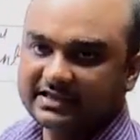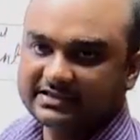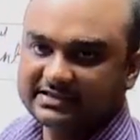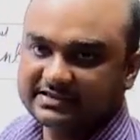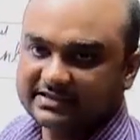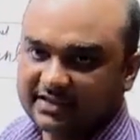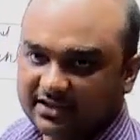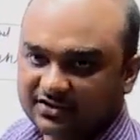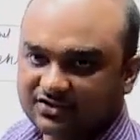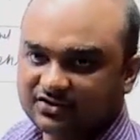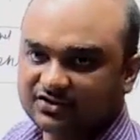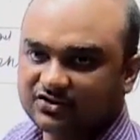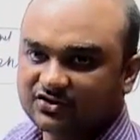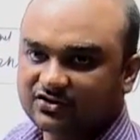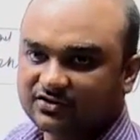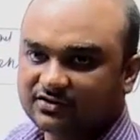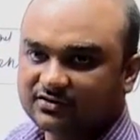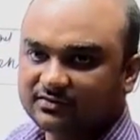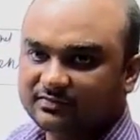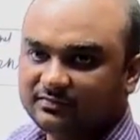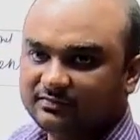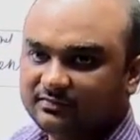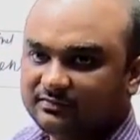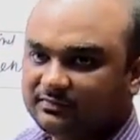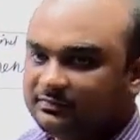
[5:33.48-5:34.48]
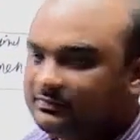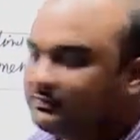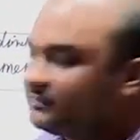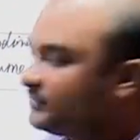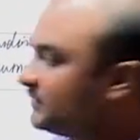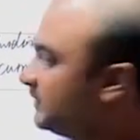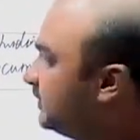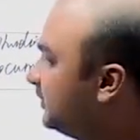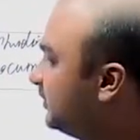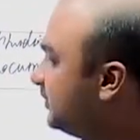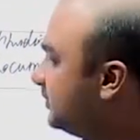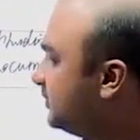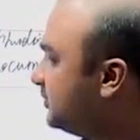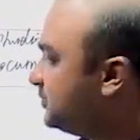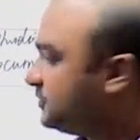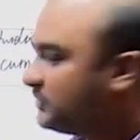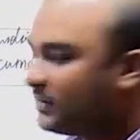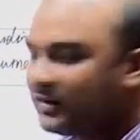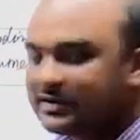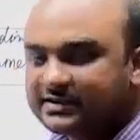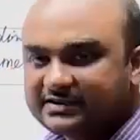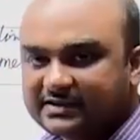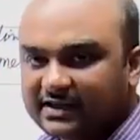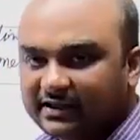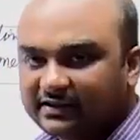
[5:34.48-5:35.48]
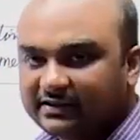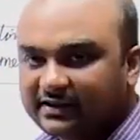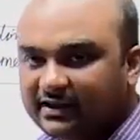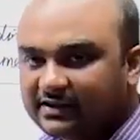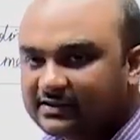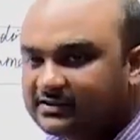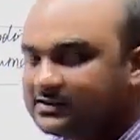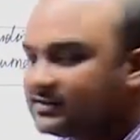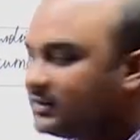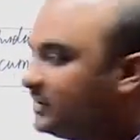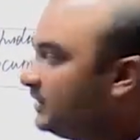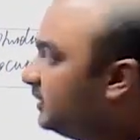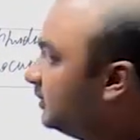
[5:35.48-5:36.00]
as such. Do you understand that?